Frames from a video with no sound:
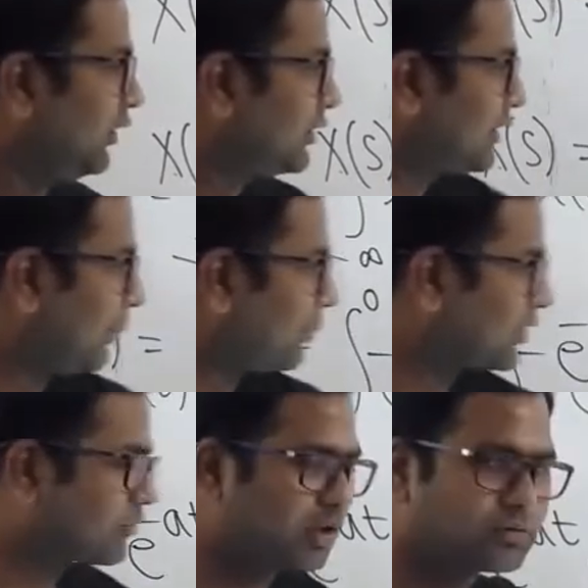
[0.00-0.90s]
This
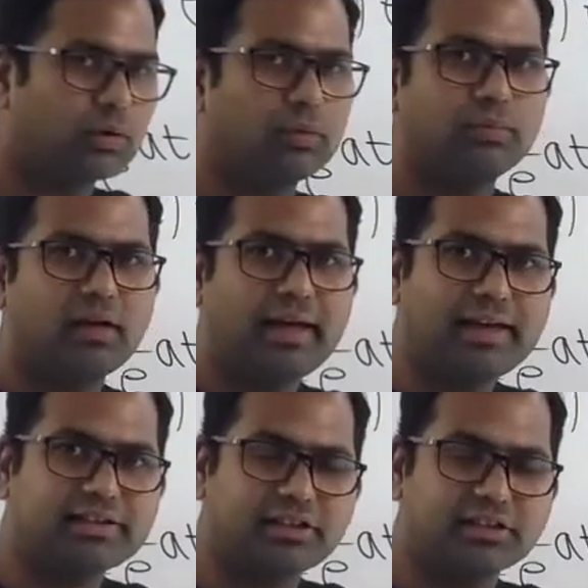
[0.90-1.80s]
Laplace transform
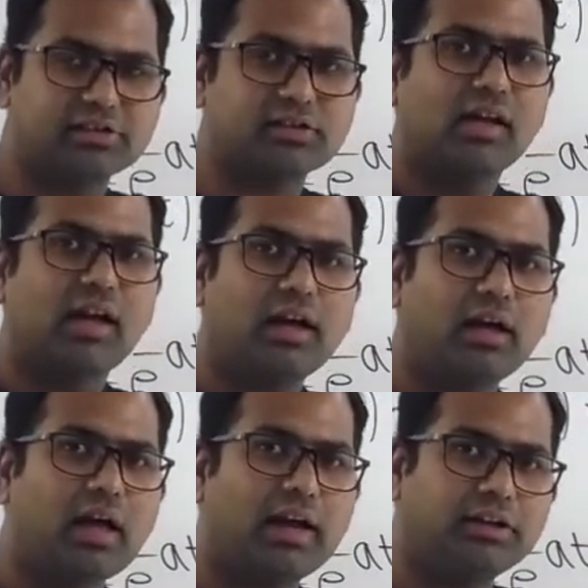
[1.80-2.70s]
exists
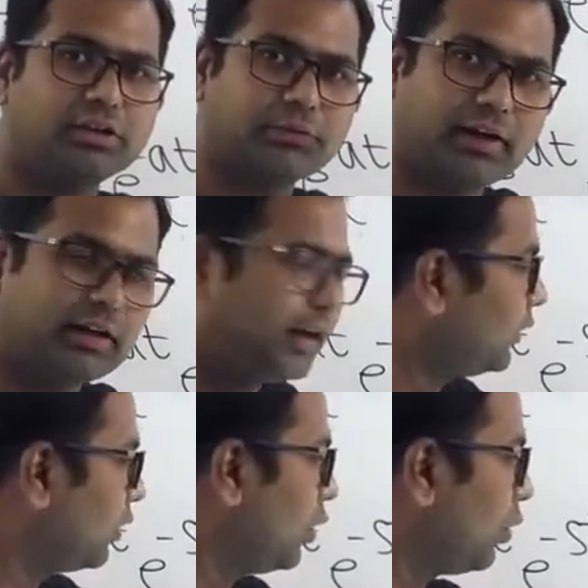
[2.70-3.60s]
and is
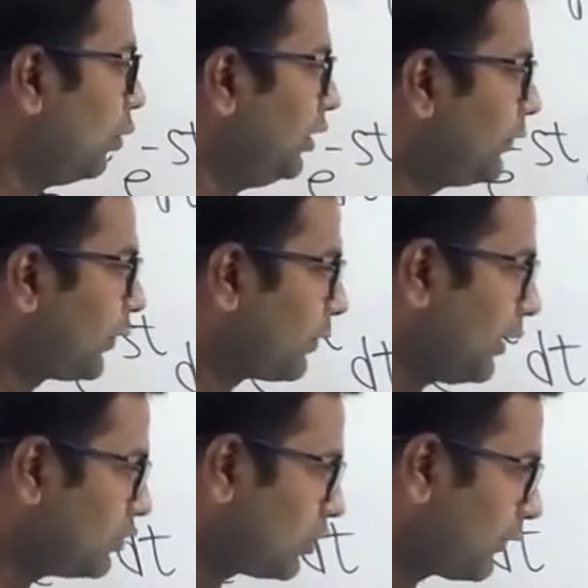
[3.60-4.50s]
finite only for
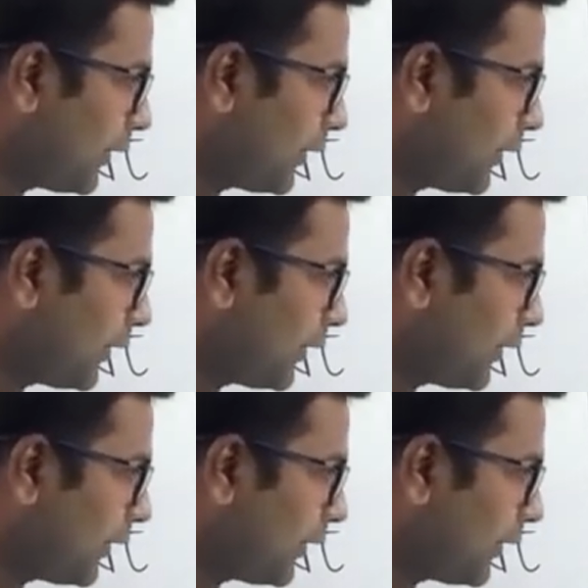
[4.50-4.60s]
values of